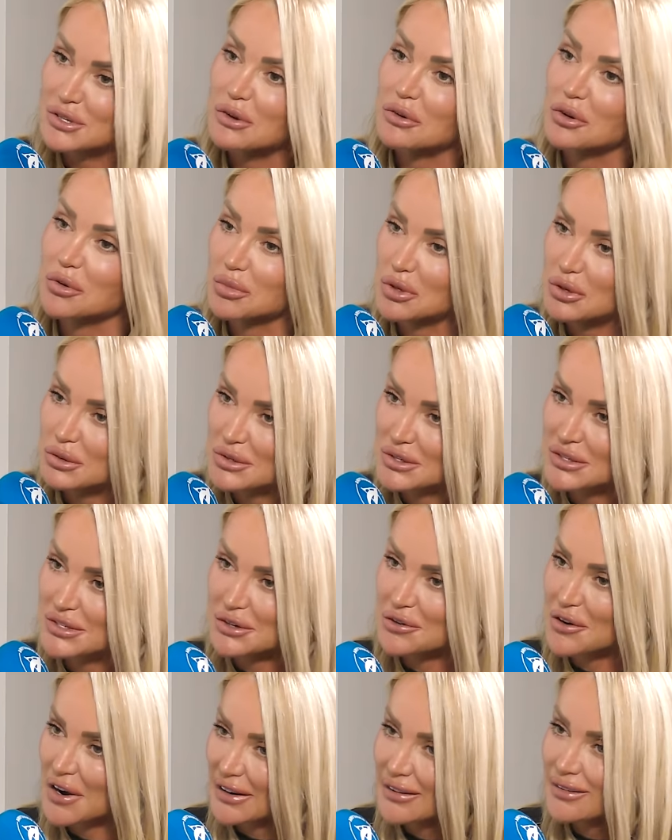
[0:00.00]
no computers
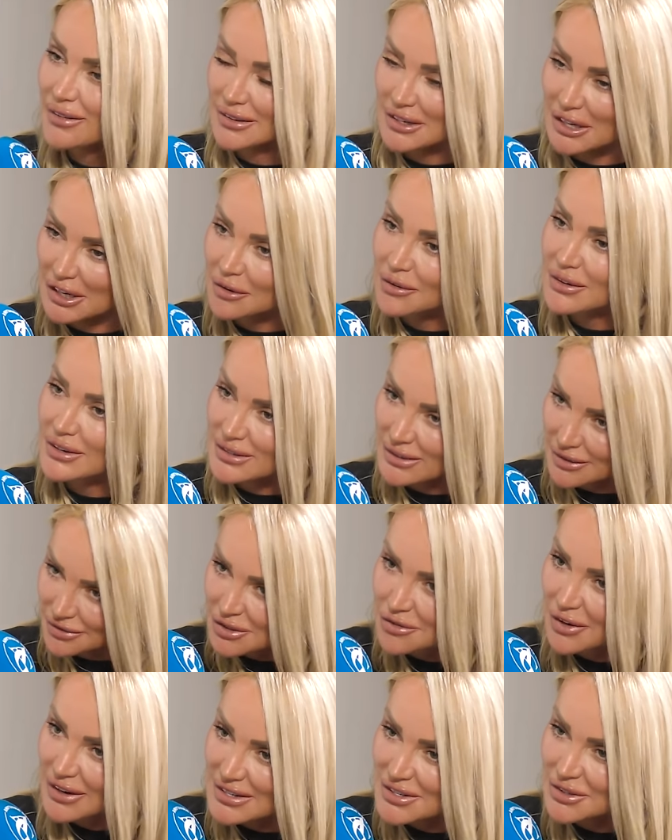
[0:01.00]
or anything you know and I'd have
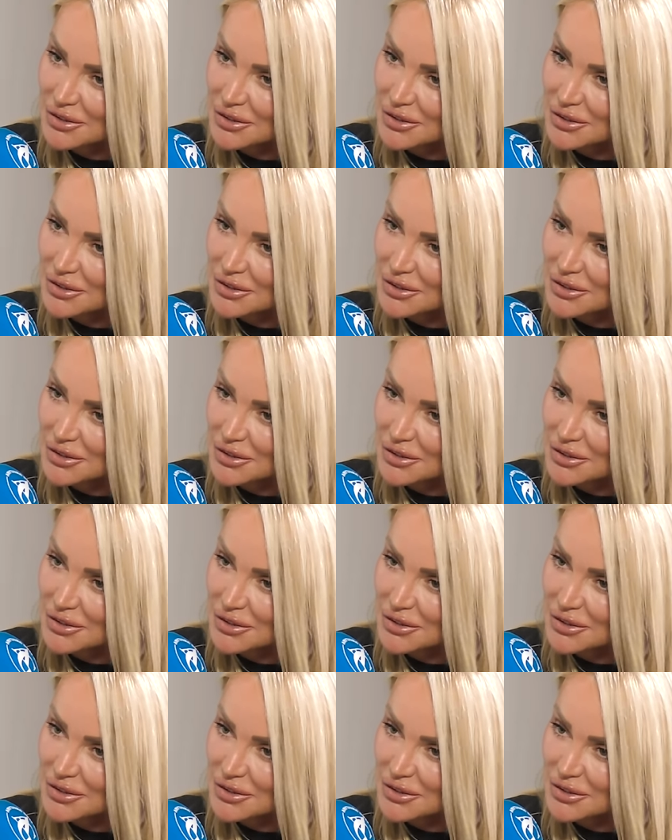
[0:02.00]
to write